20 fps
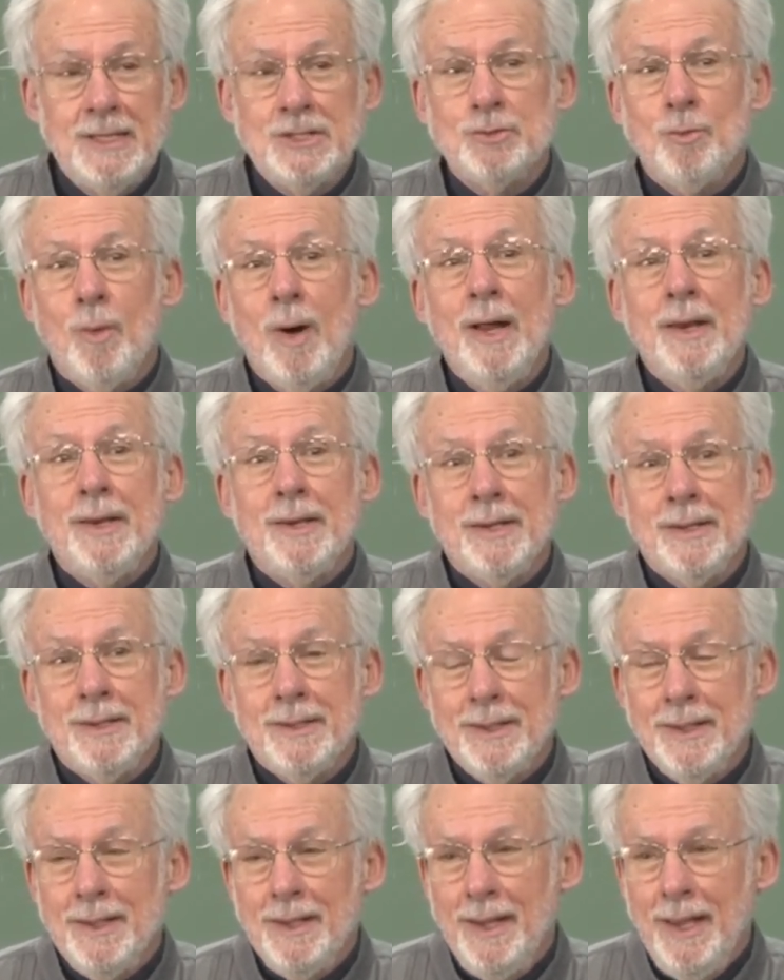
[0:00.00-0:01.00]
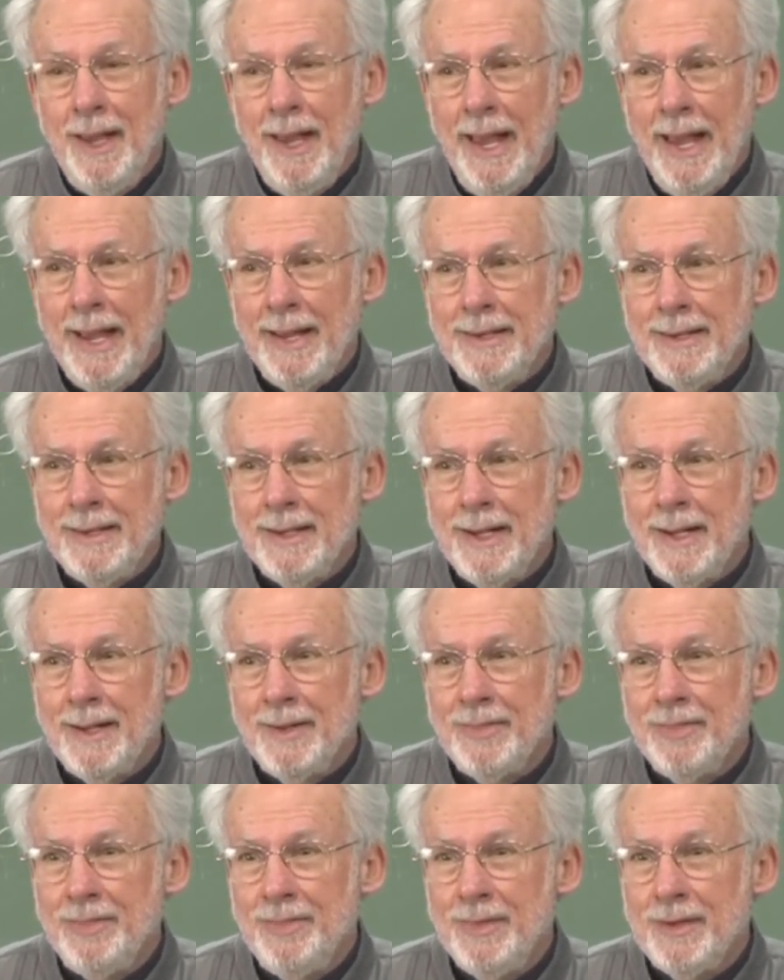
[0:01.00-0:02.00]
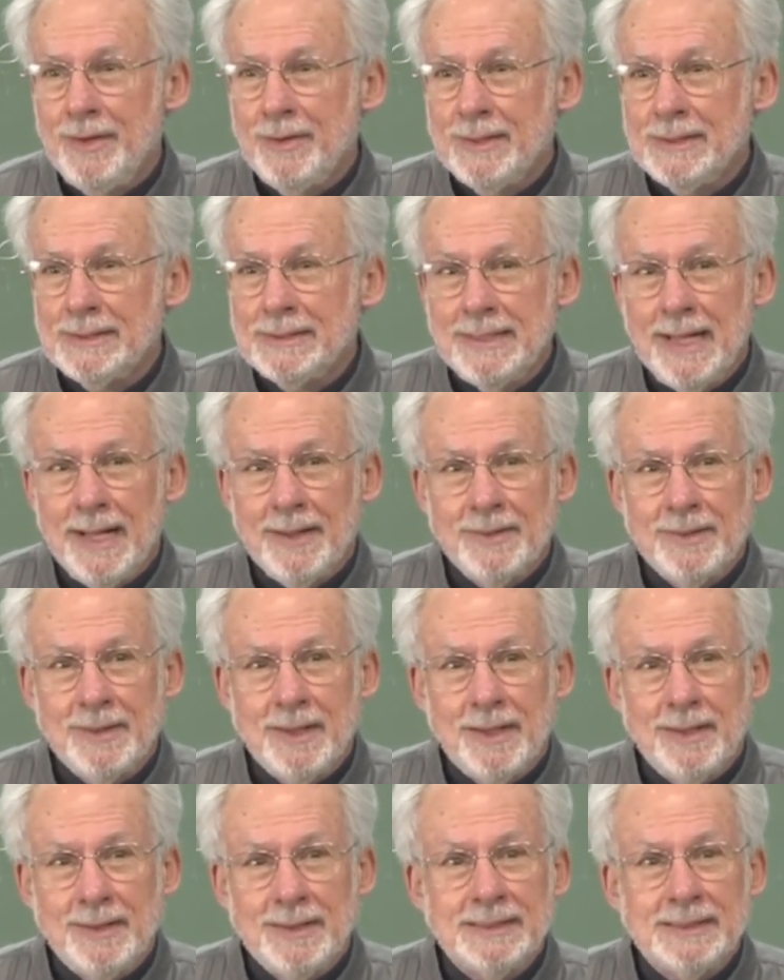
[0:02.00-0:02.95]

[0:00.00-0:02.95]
He is one. And there is not